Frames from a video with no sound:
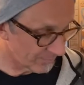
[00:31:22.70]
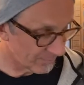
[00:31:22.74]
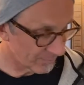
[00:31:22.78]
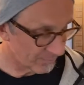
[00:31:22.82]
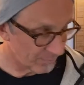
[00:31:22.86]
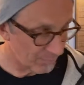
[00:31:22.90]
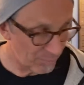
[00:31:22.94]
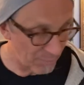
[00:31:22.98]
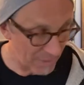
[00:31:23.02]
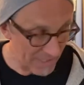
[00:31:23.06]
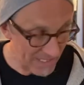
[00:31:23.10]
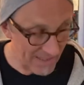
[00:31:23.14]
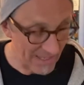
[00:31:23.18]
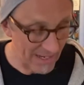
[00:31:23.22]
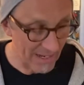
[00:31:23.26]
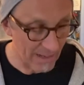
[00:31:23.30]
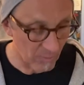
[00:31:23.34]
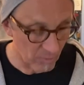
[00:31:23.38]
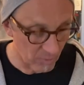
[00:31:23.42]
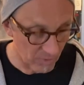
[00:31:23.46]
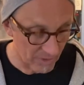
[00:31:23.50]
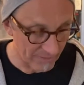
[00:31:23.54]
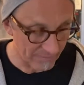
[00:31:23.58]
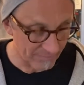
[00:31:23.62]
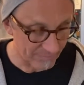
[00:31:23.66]
Be that
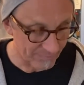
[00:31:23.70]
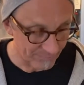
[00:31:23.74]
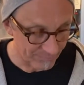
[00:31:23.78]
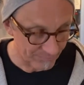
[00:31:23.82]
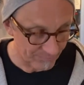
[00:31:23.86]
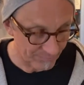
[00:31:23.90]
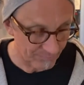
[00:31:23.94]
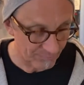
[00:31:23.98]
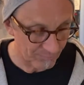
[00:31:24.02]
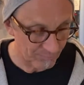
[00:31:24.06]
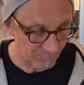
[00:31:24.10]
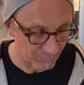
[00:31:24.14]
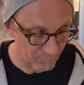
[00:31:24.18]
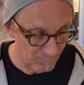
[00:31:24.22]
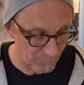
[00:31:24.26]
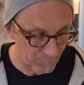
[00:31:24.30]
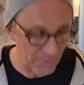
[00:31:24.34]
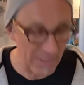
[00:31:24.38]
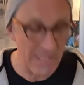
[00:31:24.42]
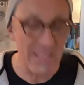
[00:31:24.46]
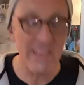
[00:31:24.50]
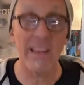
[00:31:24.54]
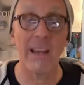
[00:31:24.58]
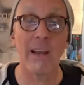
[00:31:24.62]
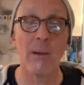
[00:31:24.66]
one.
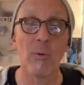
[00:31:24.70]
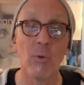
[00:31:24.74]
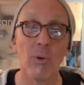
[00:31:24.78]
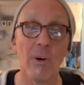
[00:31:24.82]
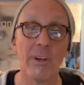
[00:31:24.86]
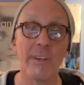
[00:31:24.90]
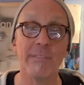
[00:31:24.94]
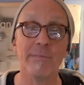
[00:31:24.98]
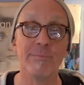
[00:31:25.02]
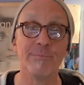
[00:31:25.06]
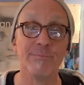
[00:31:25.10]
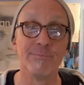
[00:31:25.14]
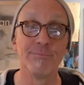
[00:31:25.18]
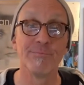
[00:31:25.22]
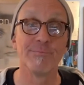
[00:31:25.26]
Be that one.